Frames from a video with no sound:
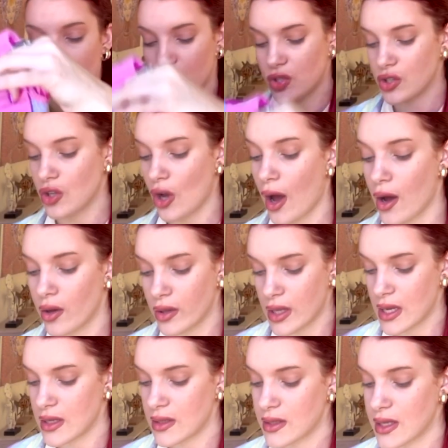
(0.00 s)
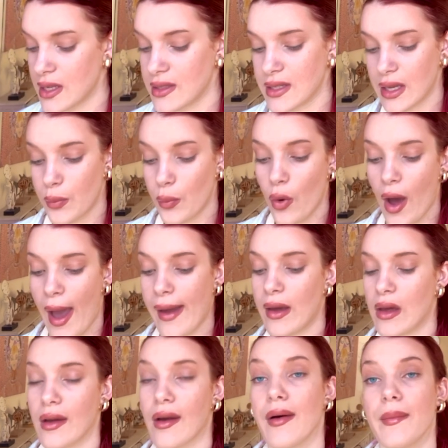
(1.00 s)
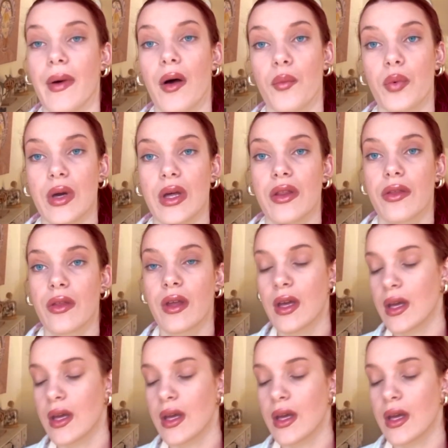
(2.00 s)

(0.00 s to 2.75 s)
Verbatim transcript: style this and see what I can come up with